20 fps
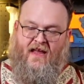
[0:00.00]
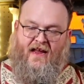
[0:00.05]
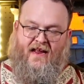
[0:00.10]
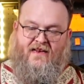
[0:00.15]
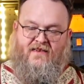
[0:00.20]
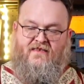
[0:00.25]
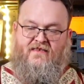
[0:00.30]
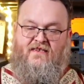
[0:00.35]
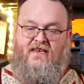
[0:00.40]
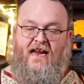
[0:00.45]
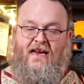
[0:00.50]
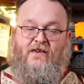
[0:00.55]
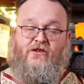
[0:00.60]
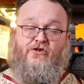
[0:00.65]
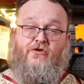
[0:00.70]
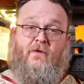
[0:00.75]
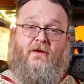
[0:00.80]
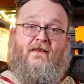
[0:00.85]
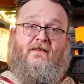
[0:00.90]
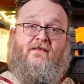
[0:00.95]
It is
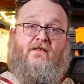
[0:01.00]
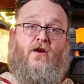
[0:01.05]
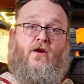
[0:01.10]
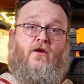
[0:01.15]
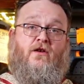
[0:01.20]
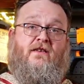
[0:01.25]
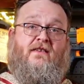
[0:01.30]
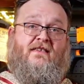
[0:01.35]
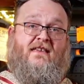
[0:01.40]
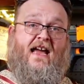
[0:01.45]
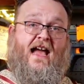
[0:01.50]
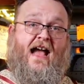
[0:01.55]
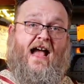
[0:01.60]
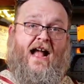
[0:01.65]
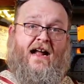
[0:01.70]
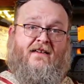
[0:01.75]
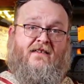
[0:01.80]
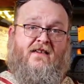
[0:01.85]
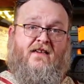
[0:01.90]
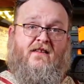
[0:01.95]
dangerous
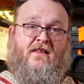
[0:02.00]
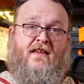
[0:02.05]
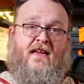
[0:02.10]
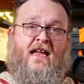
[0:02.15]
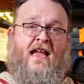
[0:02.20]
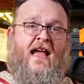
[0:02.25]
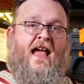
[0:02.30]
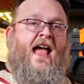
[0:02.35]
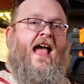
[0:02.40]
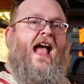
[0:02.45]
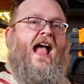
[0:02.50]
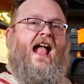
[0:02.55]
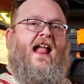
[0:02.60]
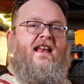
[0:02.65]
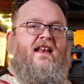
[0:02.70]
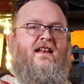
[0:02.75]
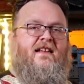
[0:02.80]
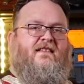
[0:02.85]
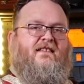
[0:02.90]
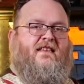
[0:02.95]
tactically
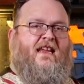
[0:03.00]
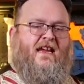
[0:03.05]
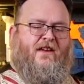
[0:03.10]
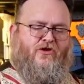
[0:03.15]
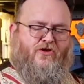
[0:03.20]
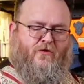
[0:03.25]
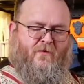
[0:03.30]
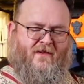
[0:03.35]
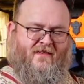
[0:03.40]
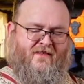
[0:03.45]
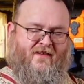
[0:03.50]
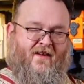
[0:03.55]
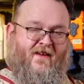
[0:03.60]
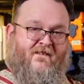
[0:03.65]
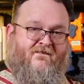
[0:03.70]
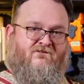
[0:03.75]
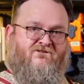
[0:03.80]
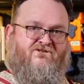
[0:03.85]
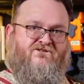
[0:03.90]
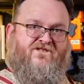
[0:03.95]
and it is dangerous
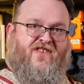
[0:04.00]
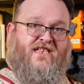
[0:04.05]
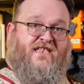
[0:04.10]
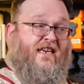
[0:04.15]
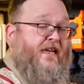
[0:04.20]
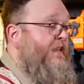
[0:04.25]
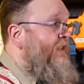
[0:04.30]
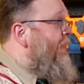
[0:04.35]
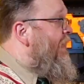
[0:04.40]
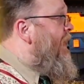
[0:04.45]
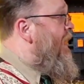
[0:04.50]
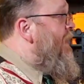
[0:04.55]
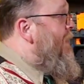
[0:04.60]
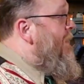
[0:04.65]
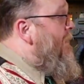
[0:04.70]
physically.